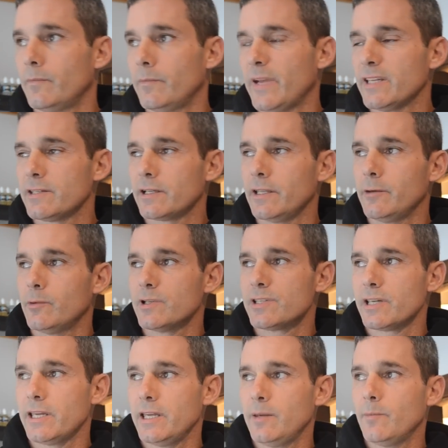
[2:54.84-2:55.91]
basically was
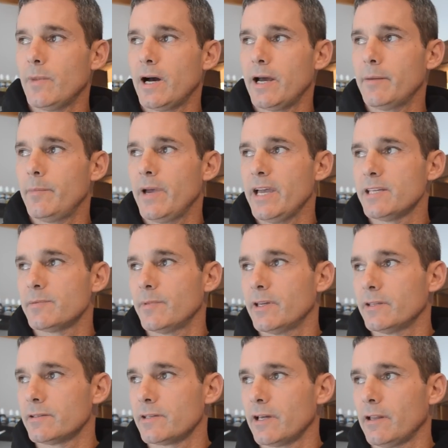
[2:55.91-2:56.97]
in my
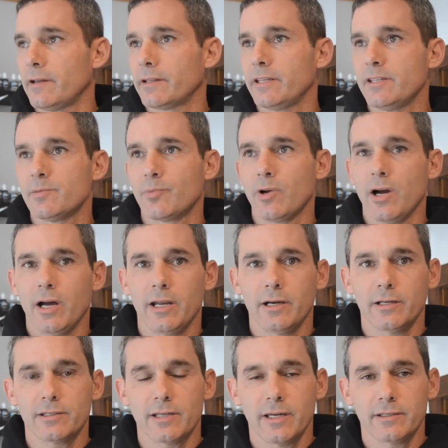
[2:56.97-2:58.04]
basement selling these
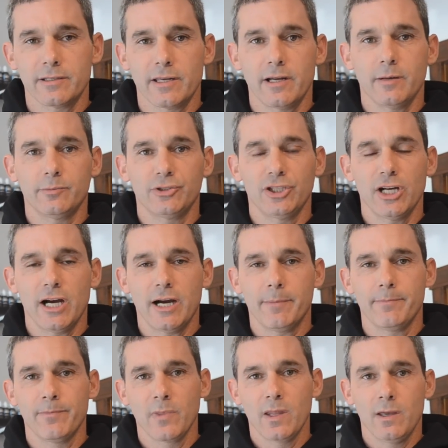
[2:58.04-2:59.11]
products. I set up shop,